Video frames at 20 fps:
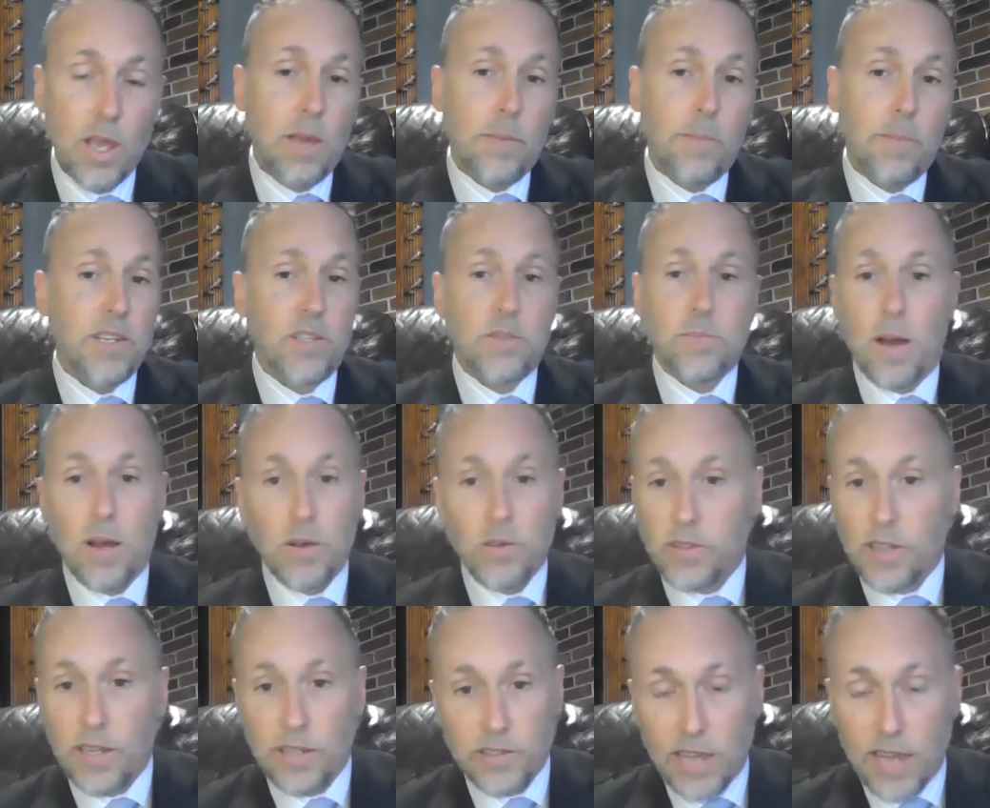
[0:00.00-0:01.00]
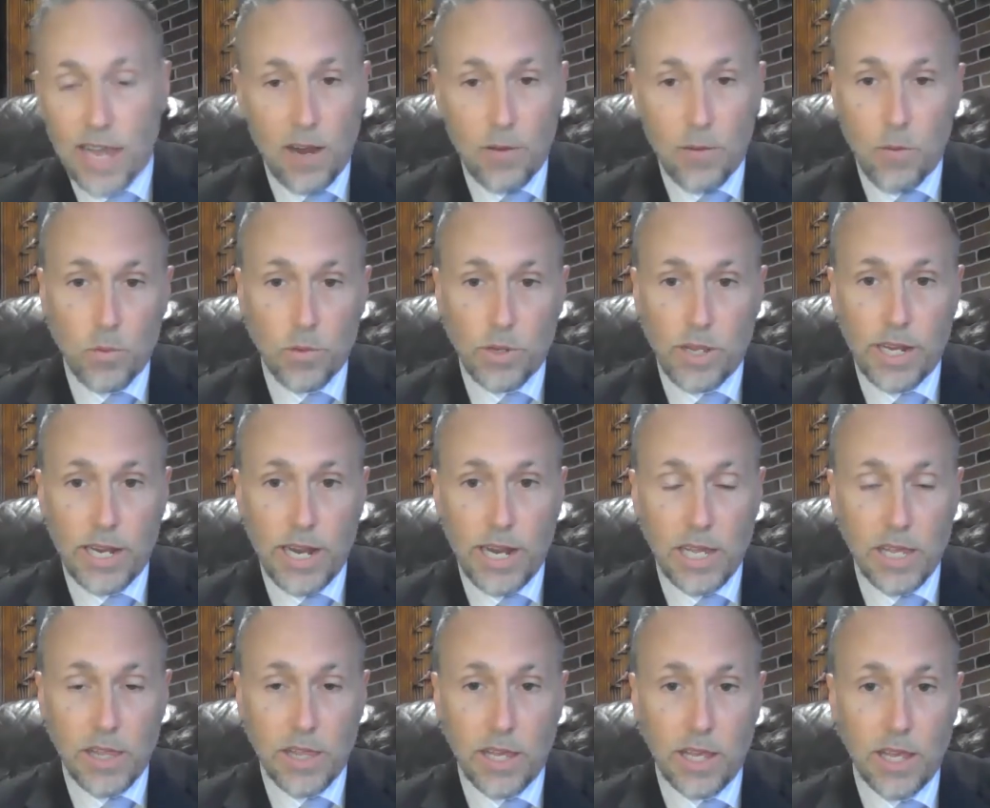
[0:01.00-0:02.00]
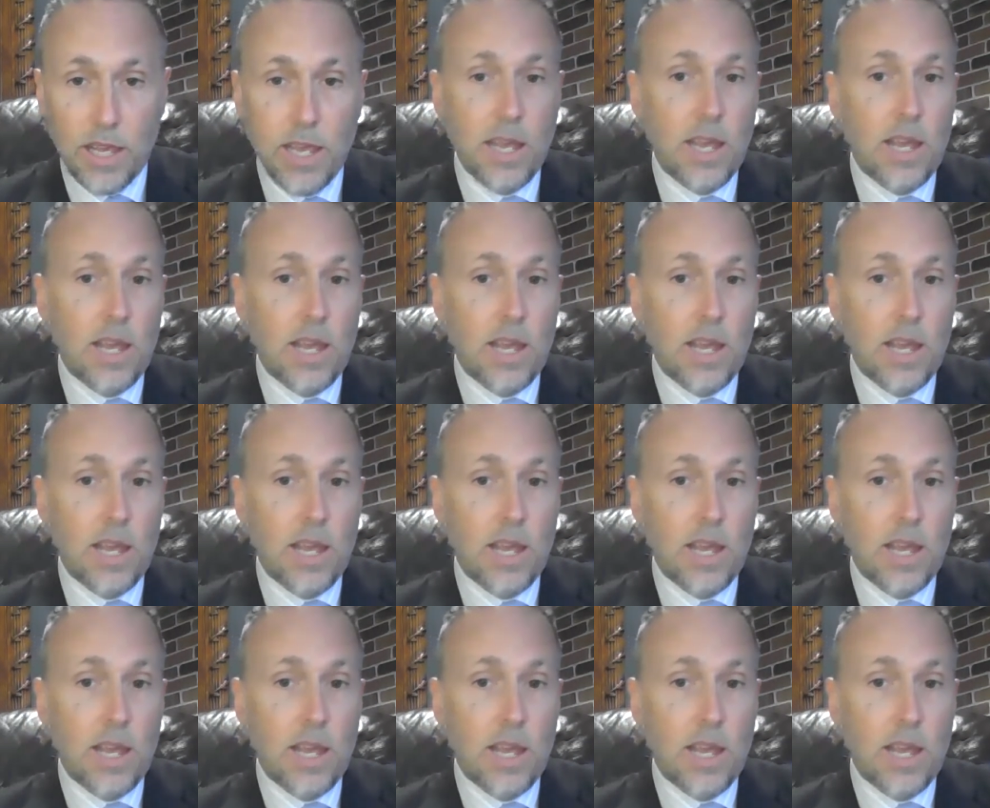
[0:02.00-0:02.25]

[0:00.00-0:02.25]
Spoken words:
My spouse says I won't get anything.